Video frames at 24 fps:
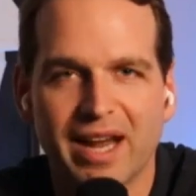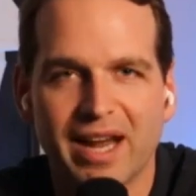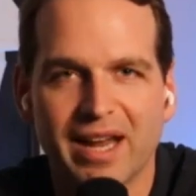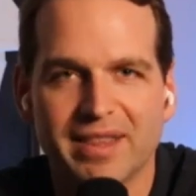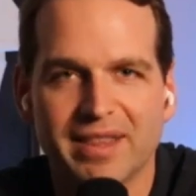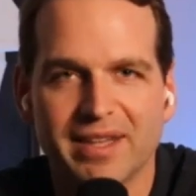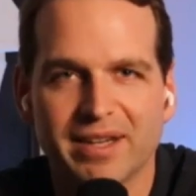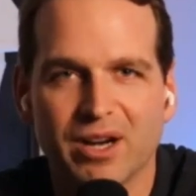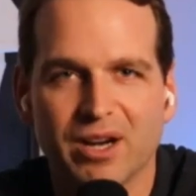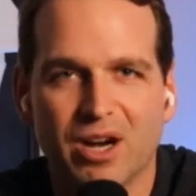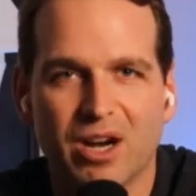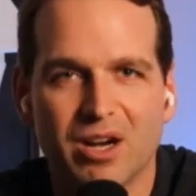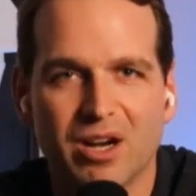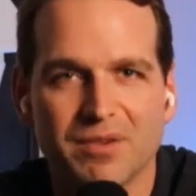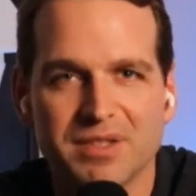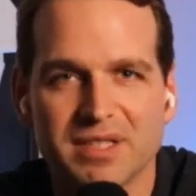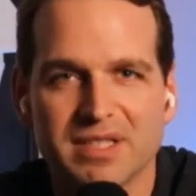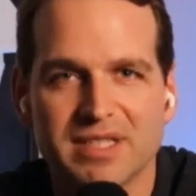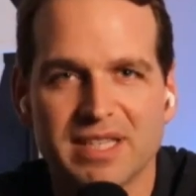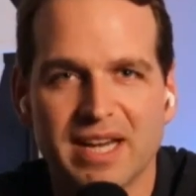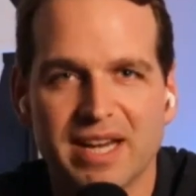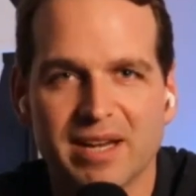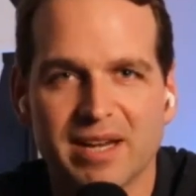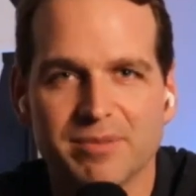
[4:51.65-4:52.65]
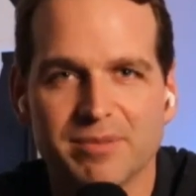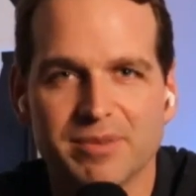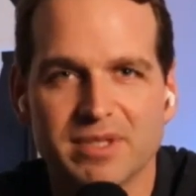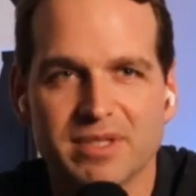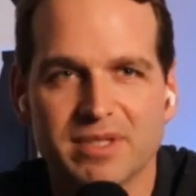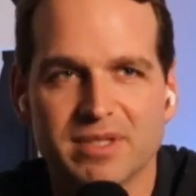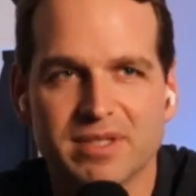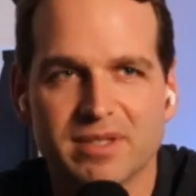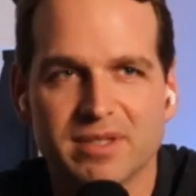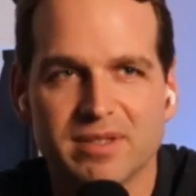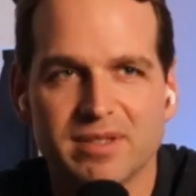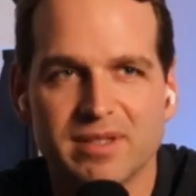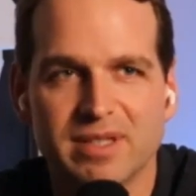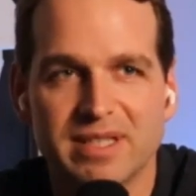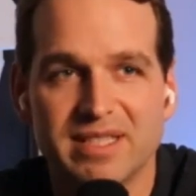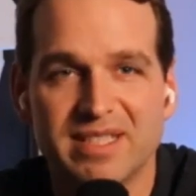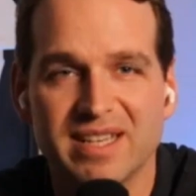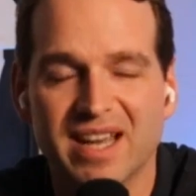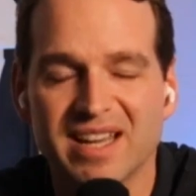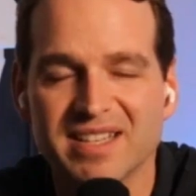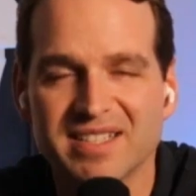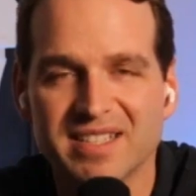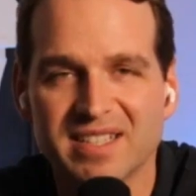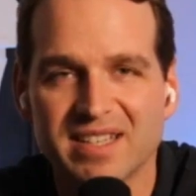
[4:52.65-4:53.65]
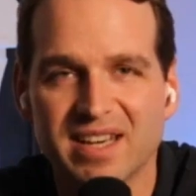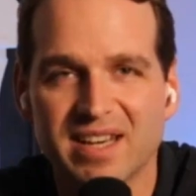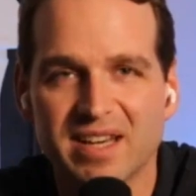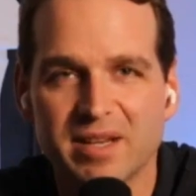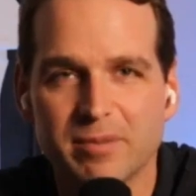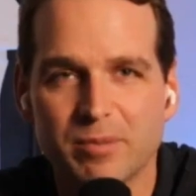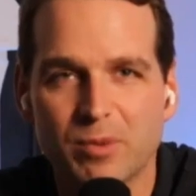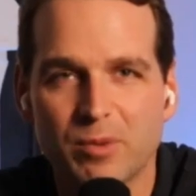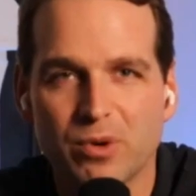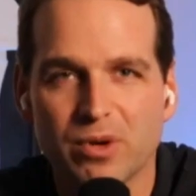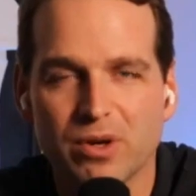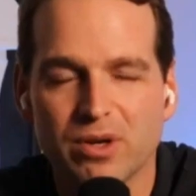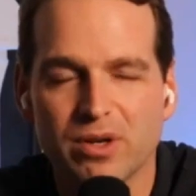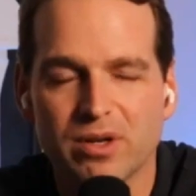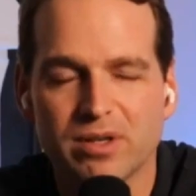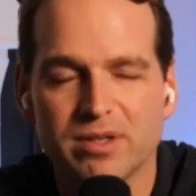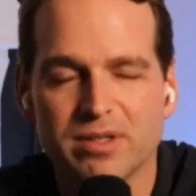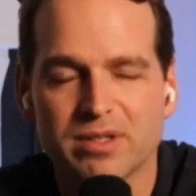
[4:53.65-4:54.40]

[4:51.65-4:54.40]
I think oftentimes it doesn't anymore.